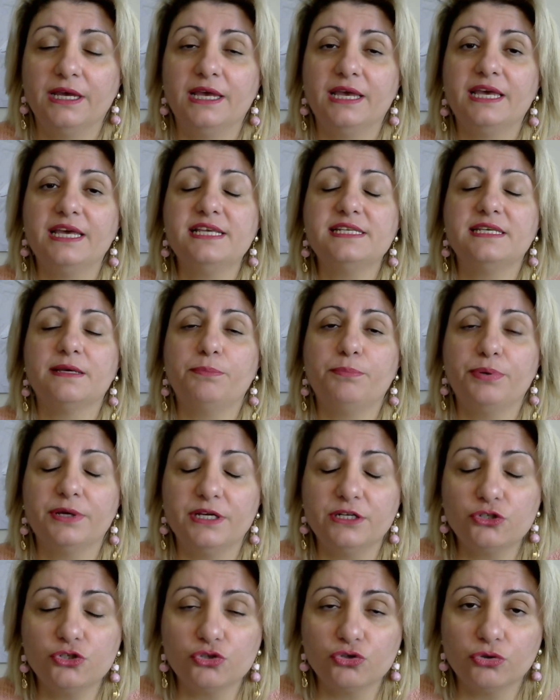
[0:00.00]
is a
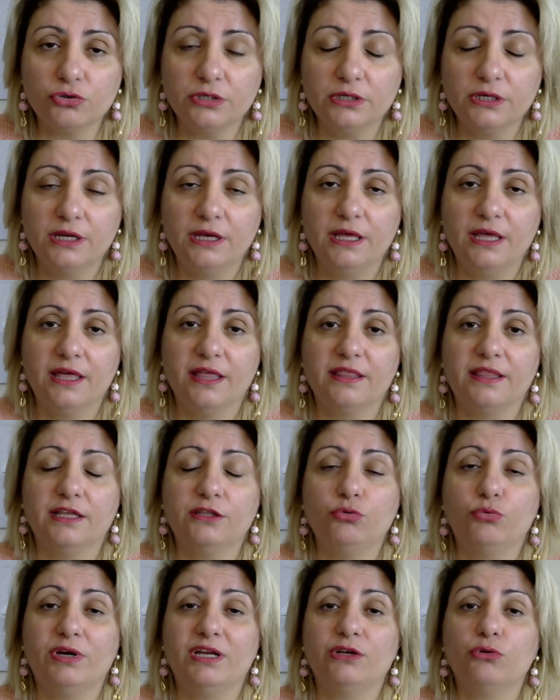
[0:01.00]
person that
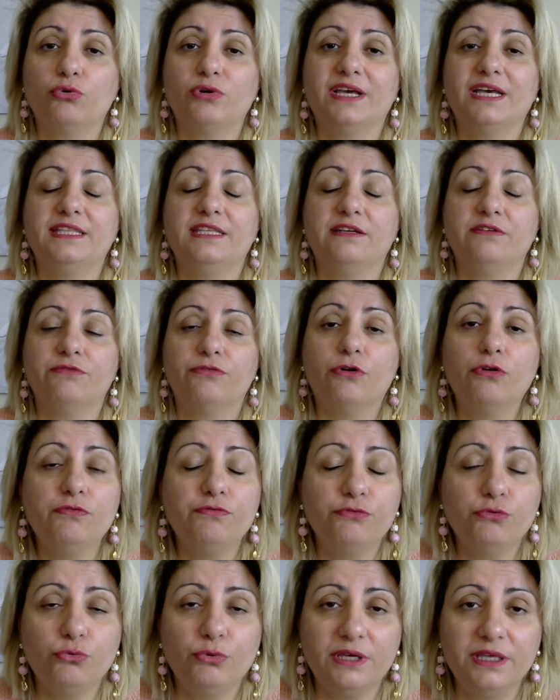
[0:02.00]
when you get
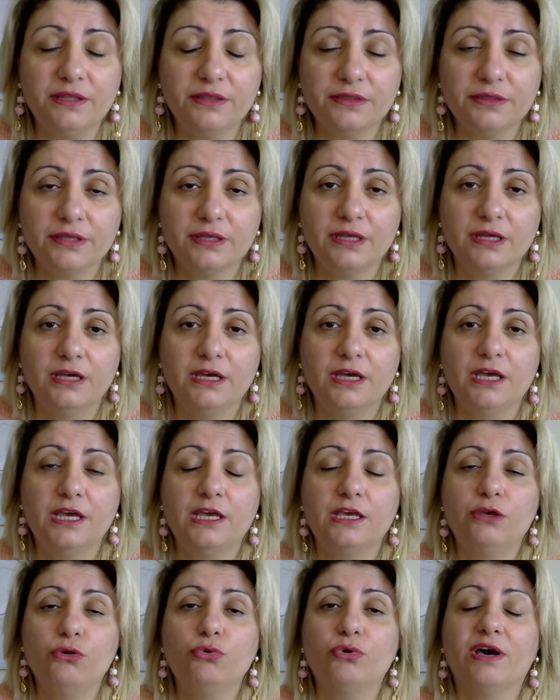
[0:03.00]
involved with,
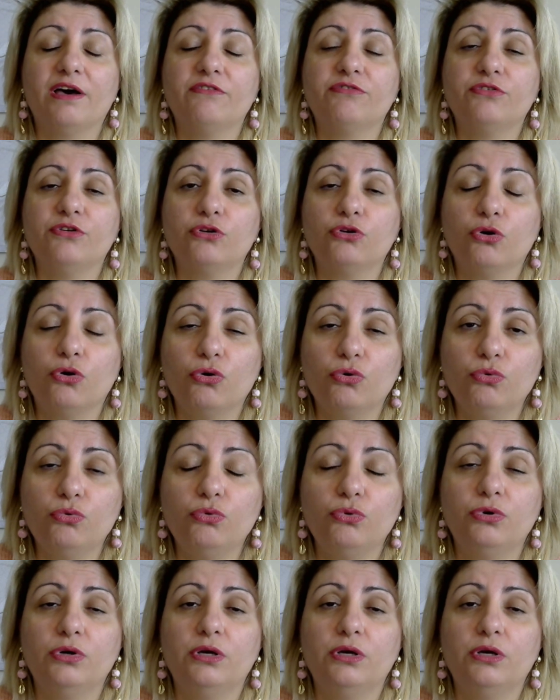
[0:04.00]
you have no